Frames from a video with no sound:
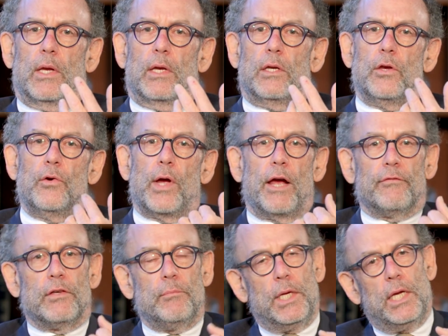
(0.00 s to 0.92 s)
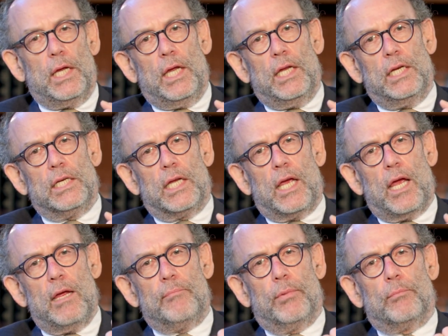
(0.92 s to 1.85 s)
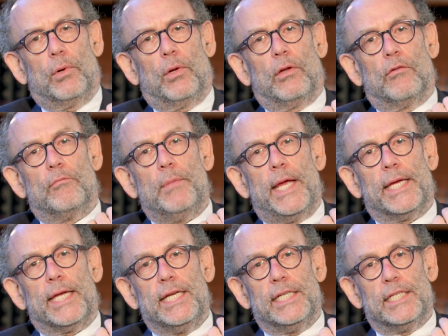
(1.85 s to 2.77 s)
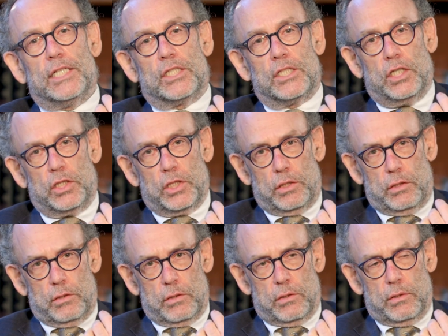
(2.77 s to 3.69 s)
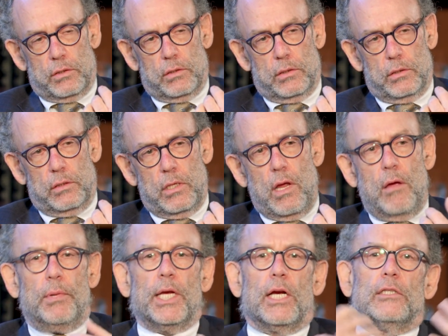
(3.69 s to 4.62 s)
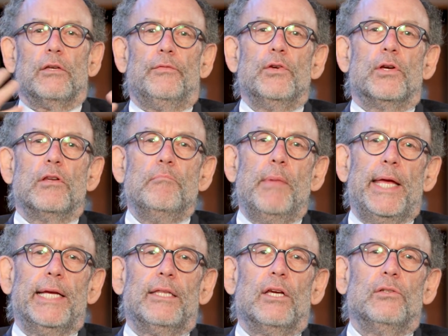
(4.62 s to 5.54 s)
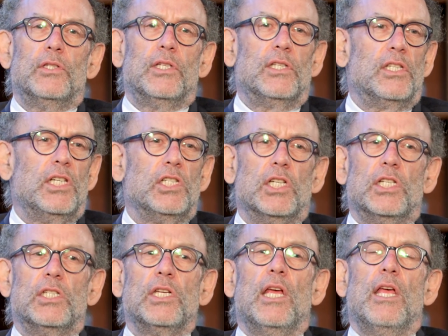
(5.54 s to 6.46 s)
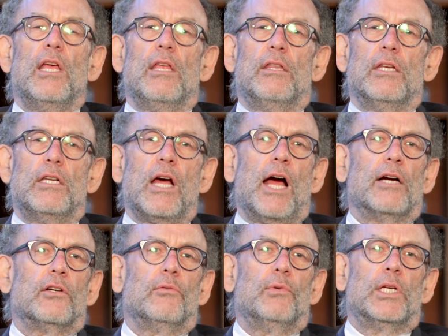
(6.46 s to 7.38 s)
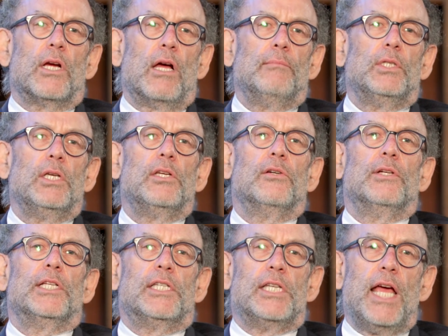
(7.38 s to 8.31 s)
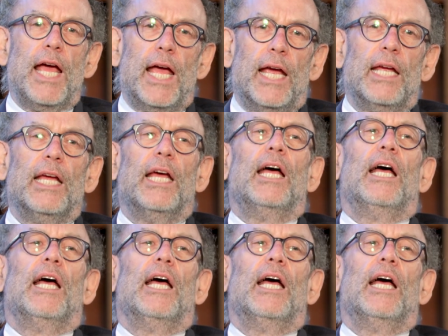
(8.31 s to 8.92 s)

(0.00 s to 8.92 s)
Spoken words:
you have to be incapable of making decisions. Because if you could make those decisions, the doctor would come to you and say,